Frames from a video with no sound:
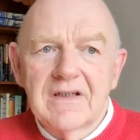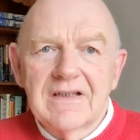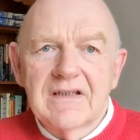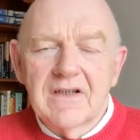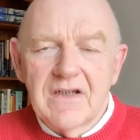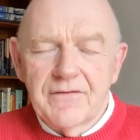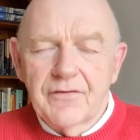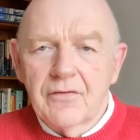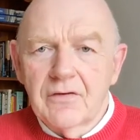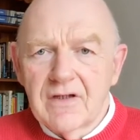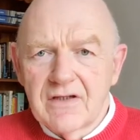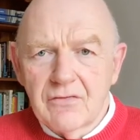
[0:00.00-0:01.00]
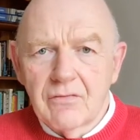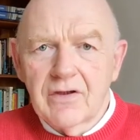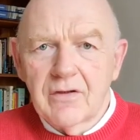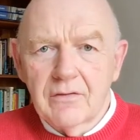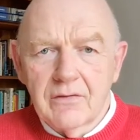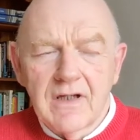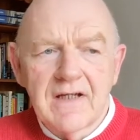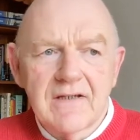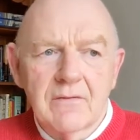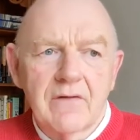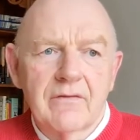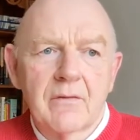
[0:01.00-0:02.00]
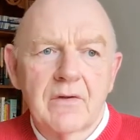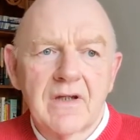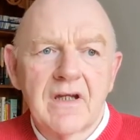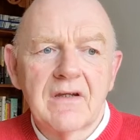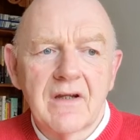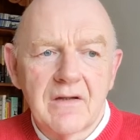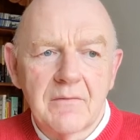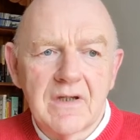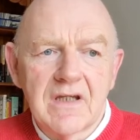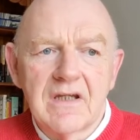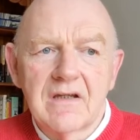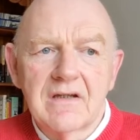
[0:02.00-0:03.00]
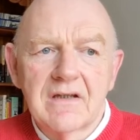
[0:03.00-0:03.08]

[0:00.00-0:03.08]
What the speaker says: The difficulty is going to arise, however, when they tell me